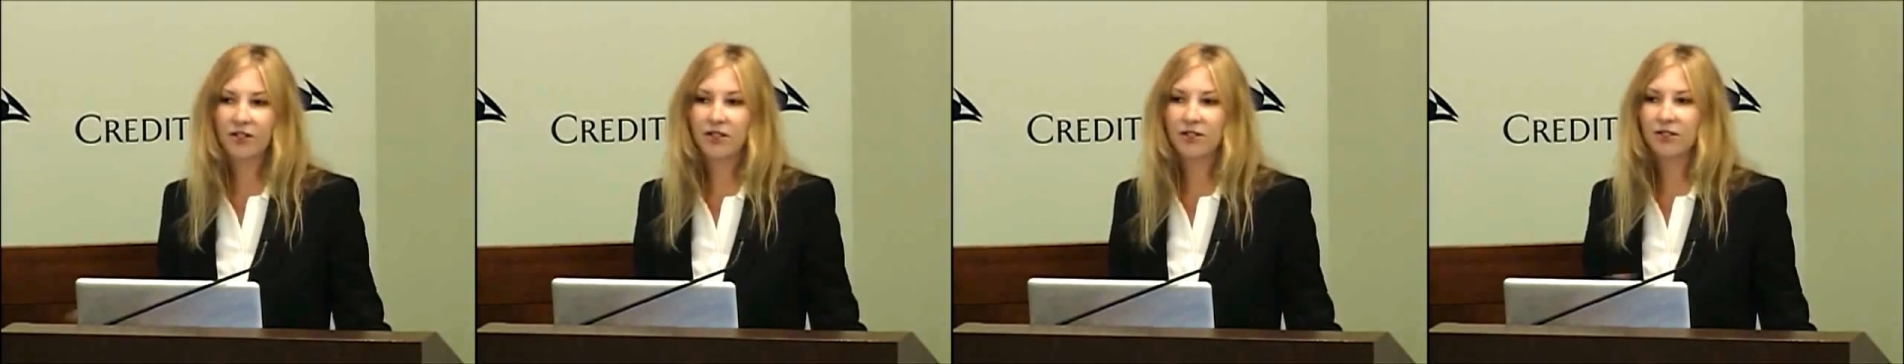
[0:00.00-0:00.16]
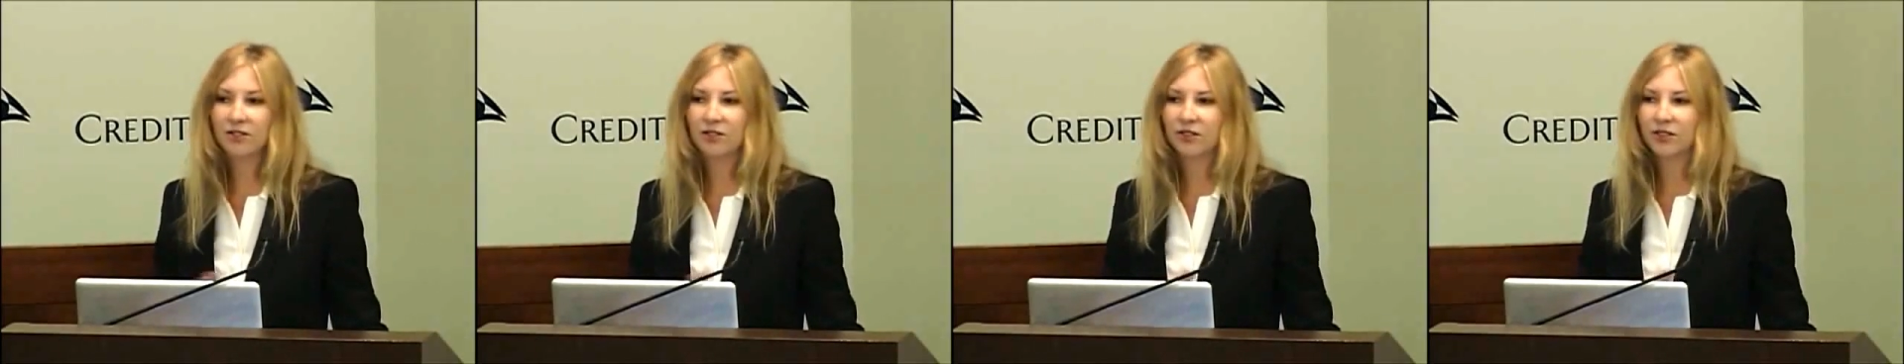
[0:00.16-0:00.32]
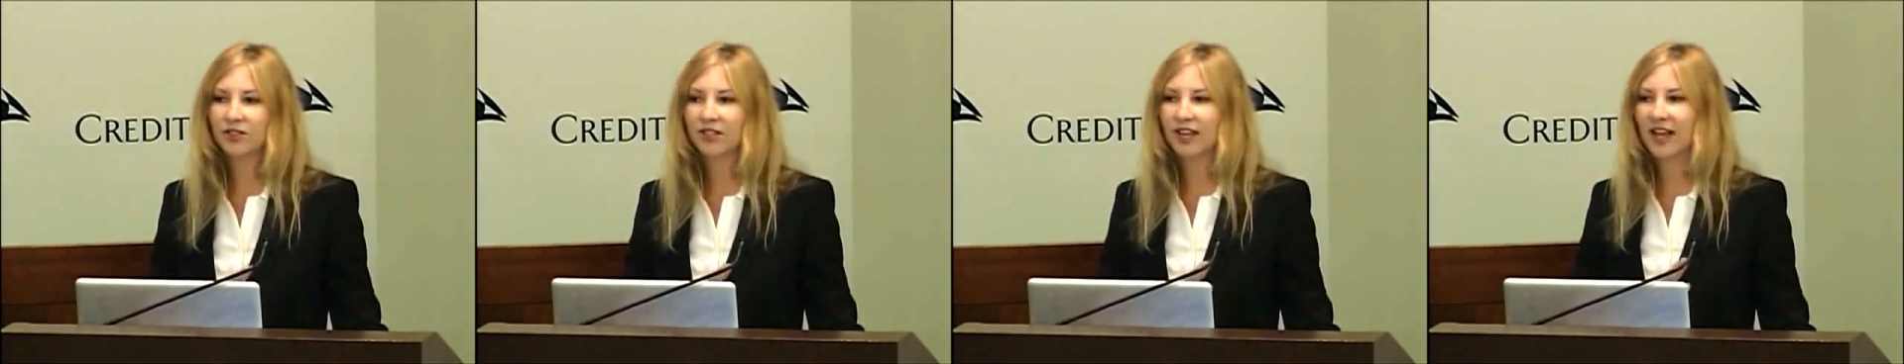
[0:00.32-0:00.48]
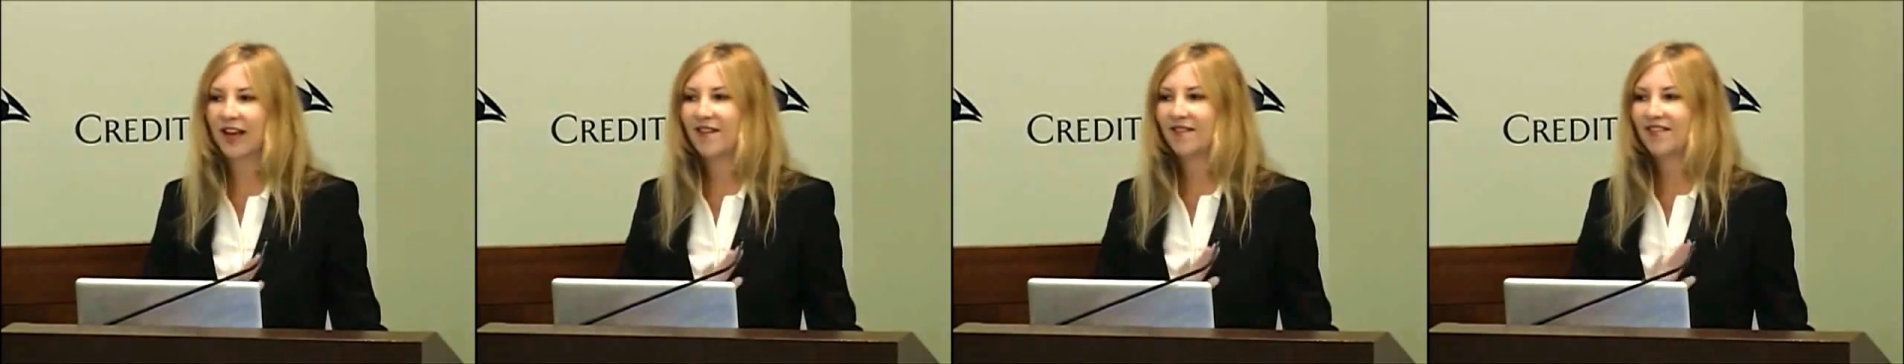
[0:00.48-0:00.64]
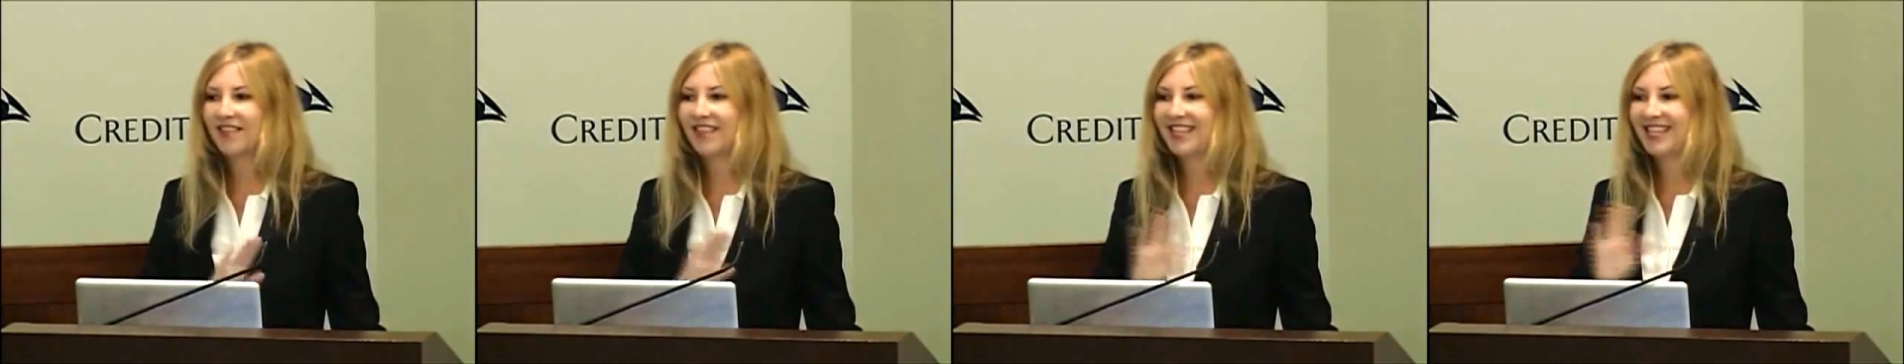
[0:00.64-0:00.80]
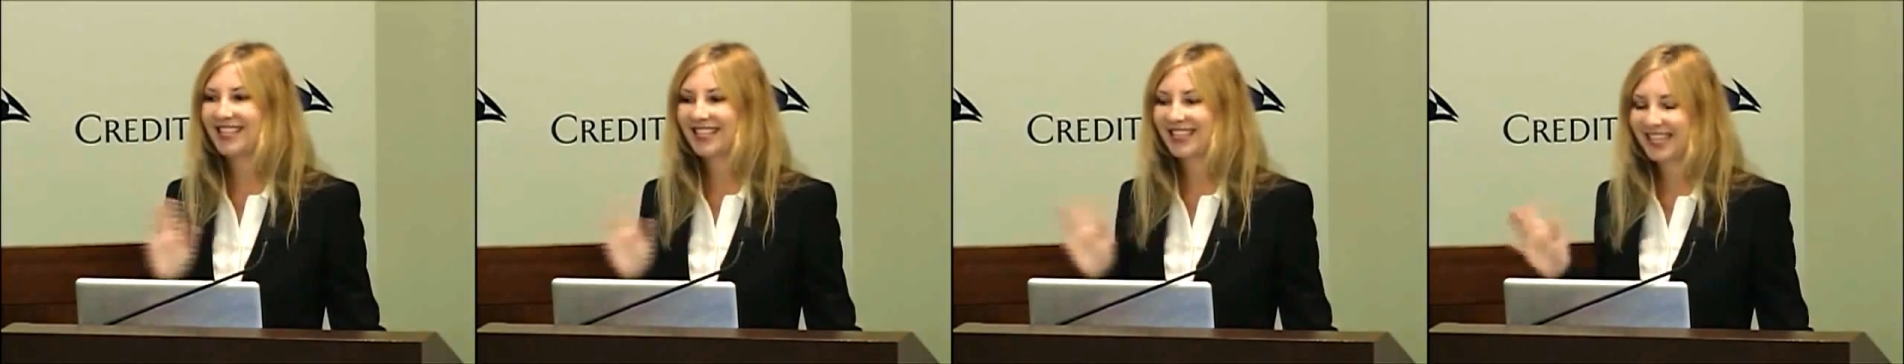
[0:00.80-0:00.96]
users
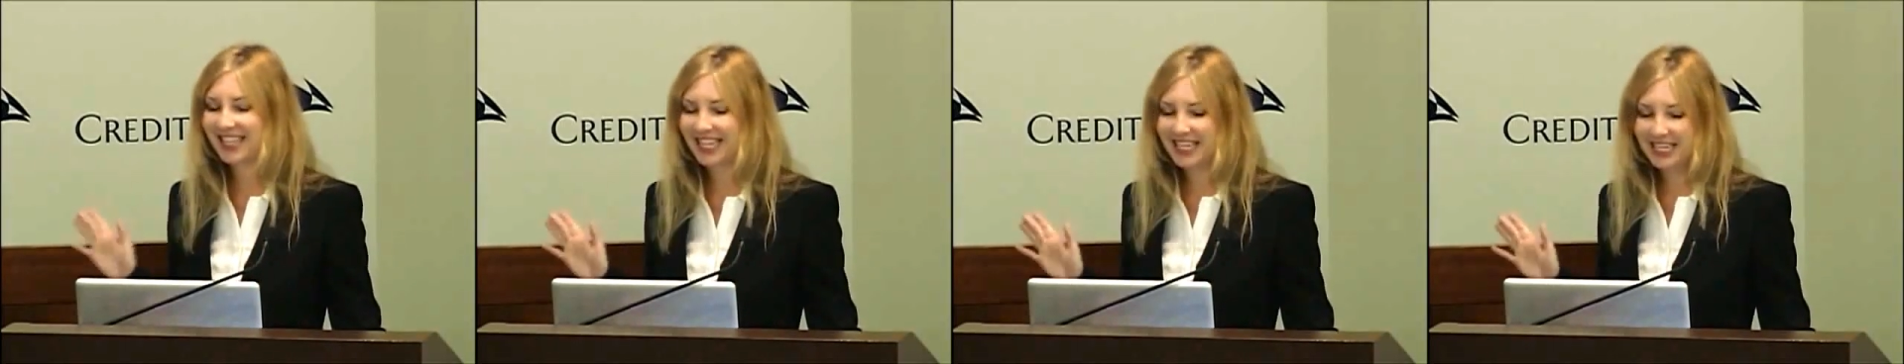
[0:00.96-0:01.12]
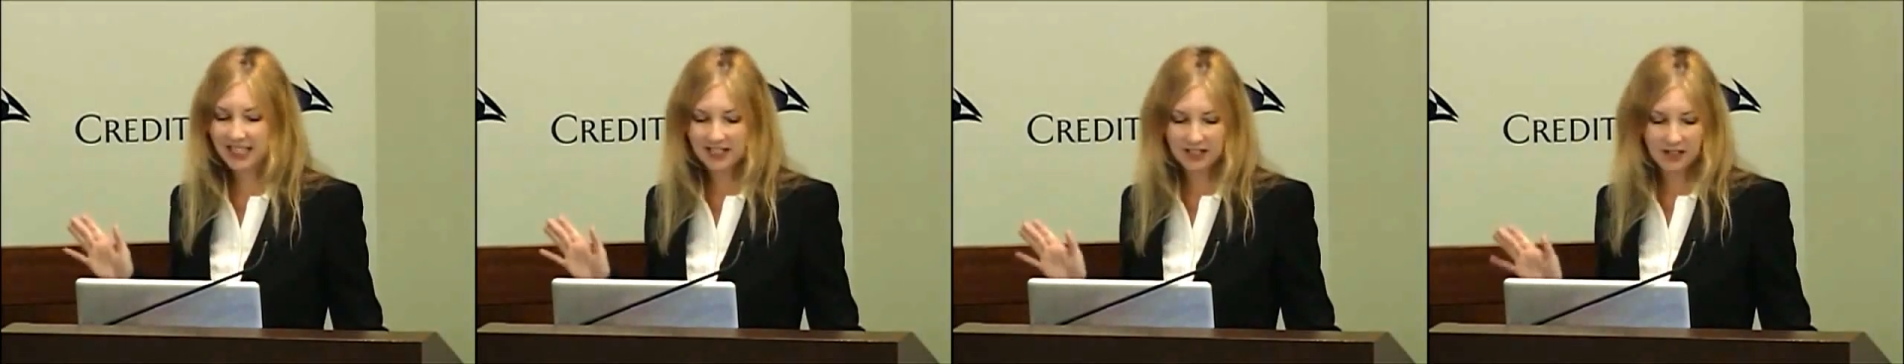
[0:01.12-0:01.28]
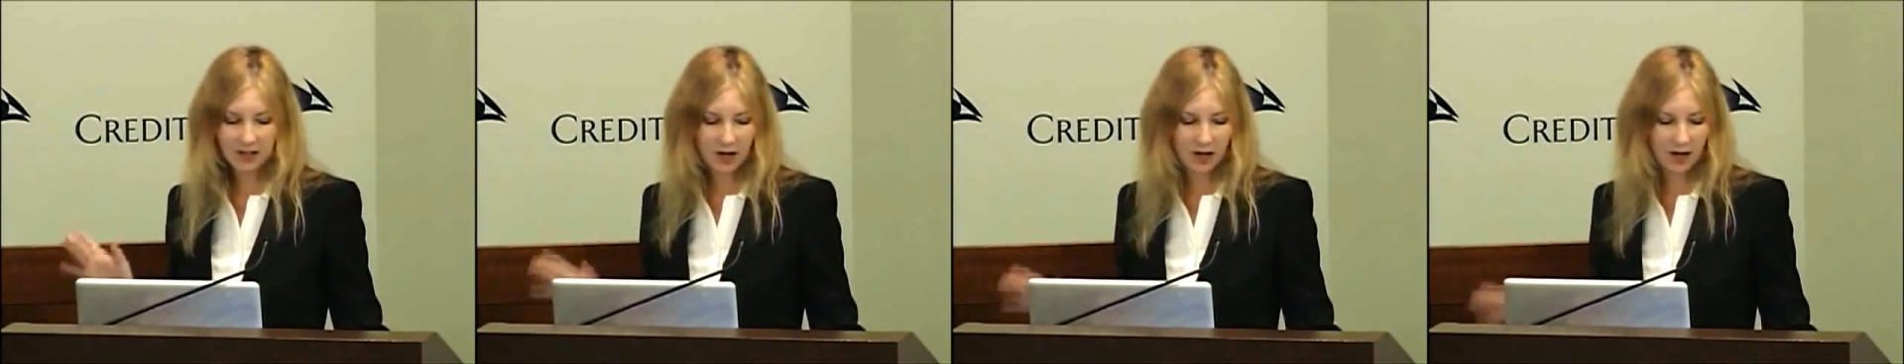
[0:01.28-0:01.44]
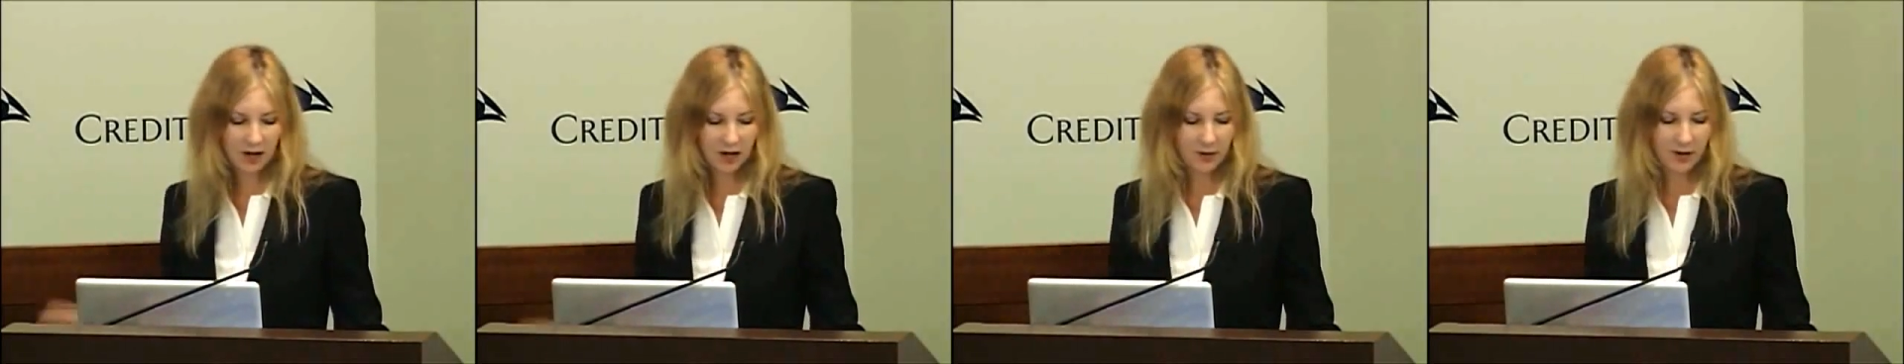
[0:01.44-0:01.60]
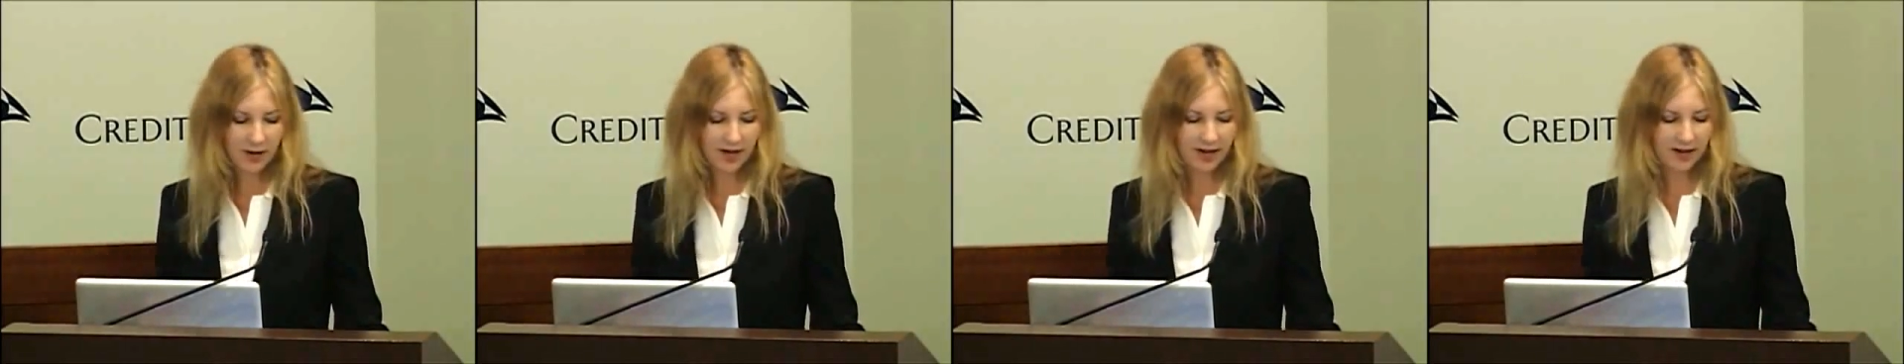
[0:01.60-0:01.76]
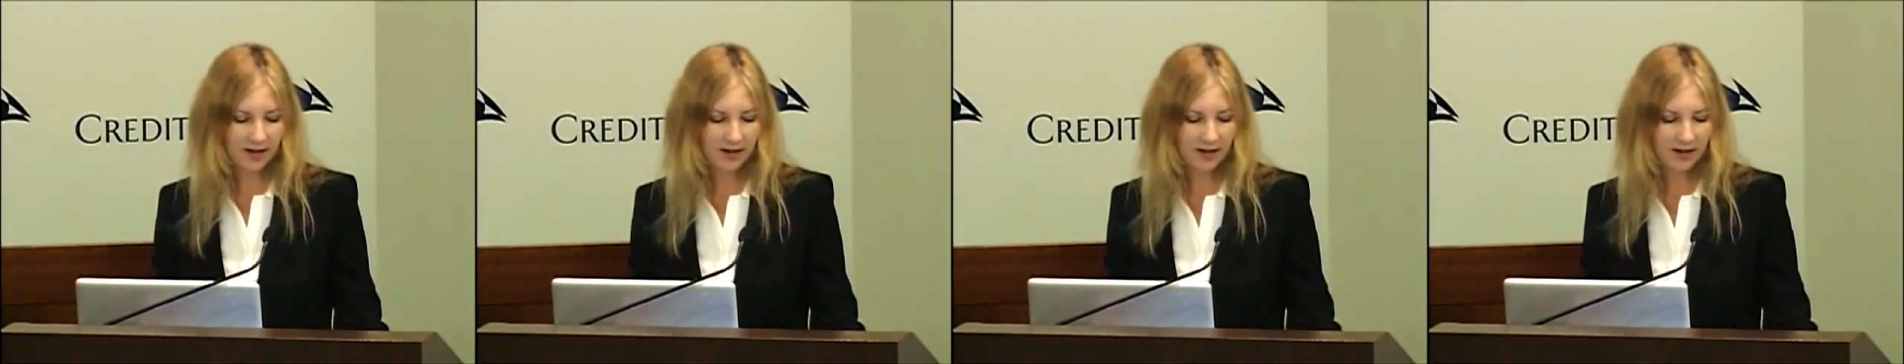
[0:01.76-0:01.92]
have the latest
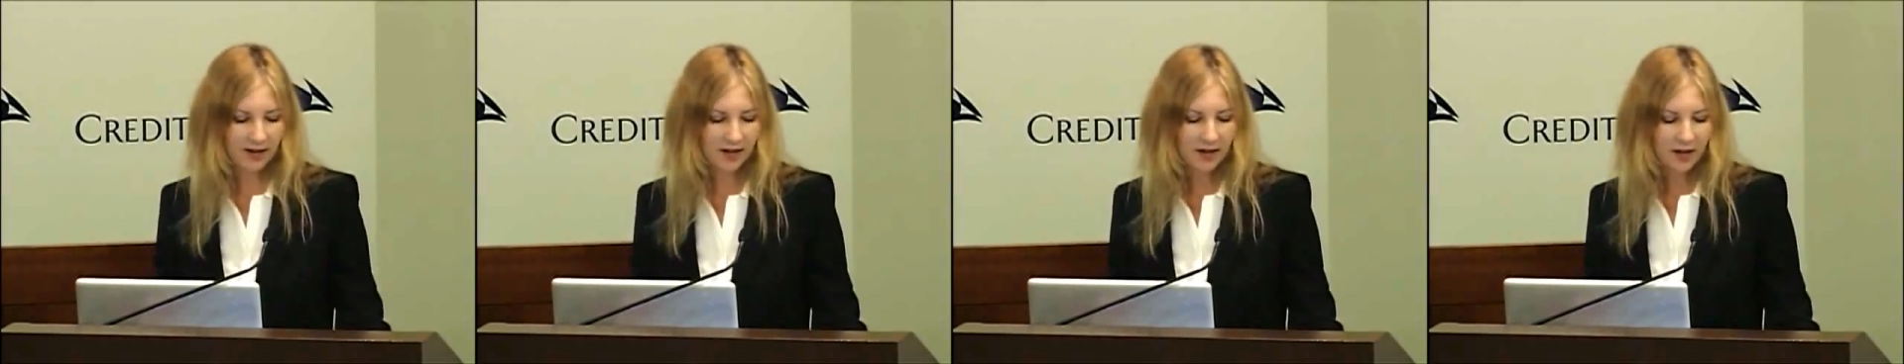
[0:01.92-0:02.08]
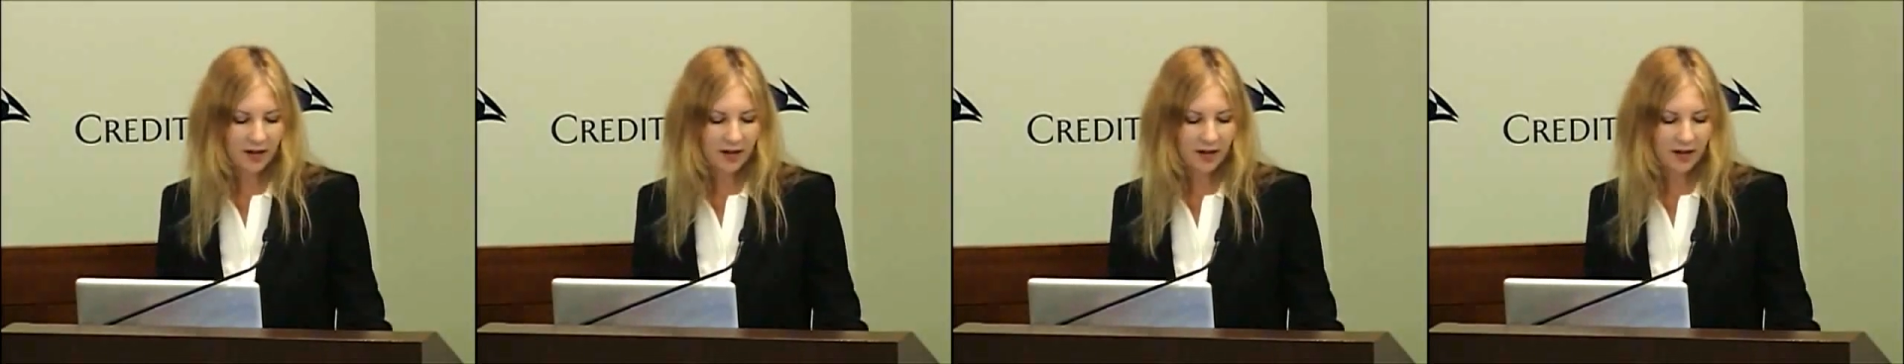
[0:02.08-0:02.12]
hardware.